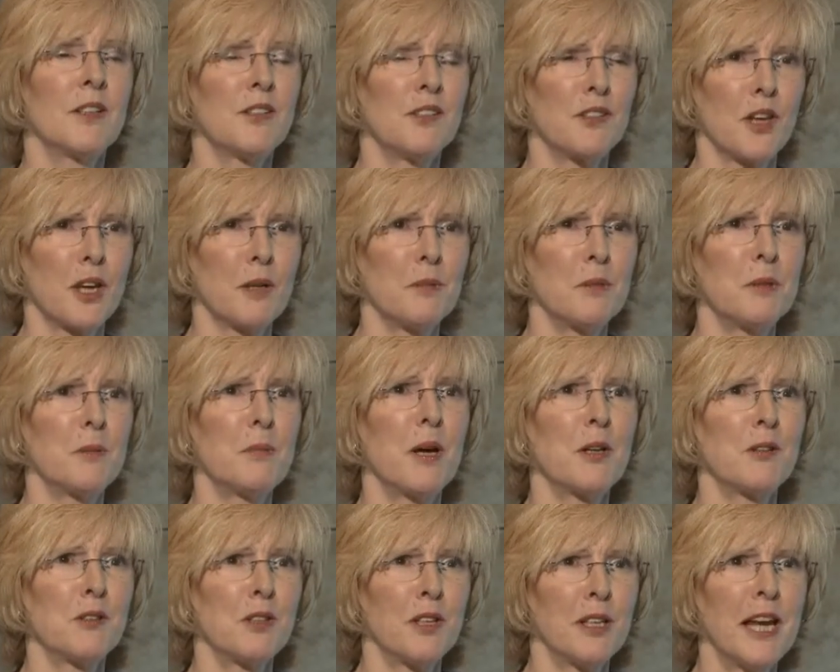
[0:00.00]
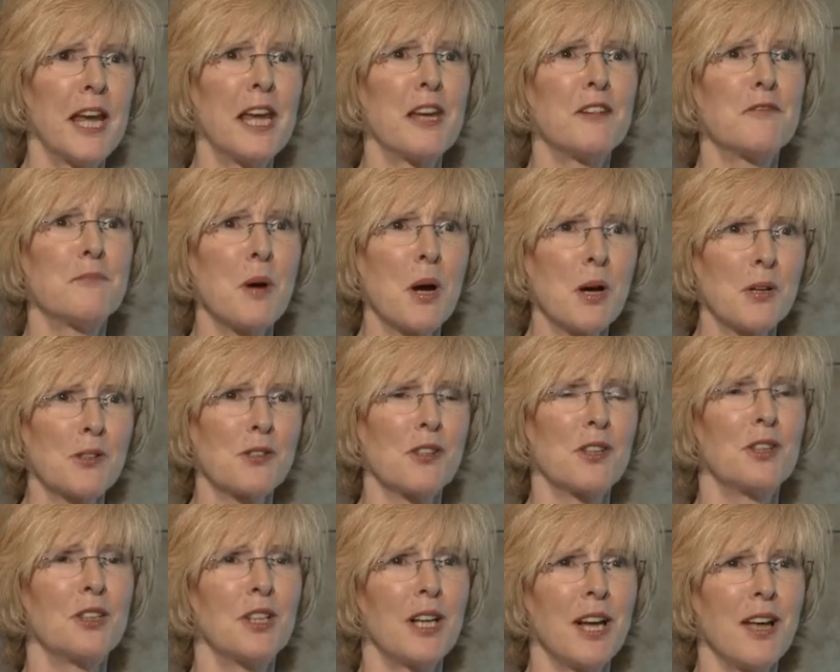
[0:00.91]
Simon Mountaineer of Marks
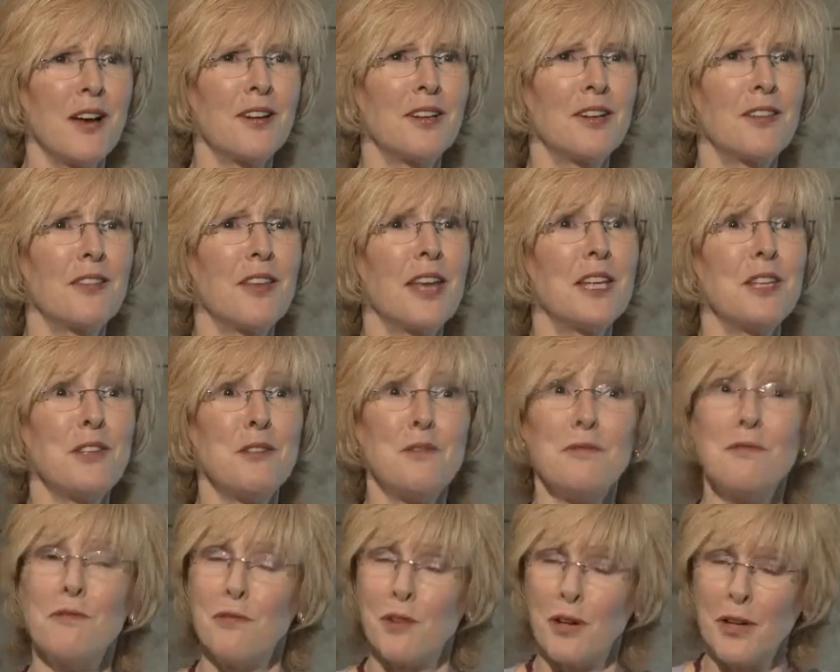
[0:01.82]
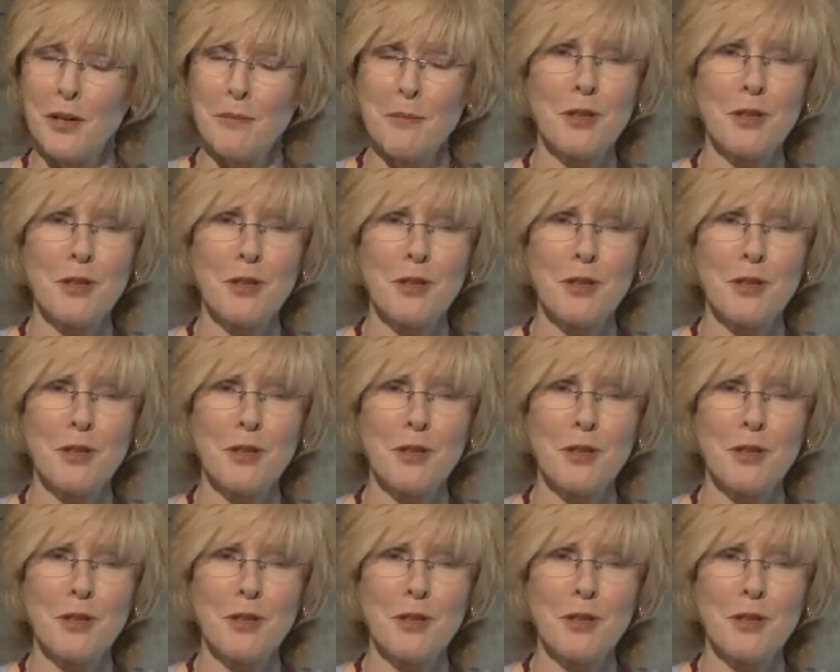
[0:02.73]
& Clerk, thank you very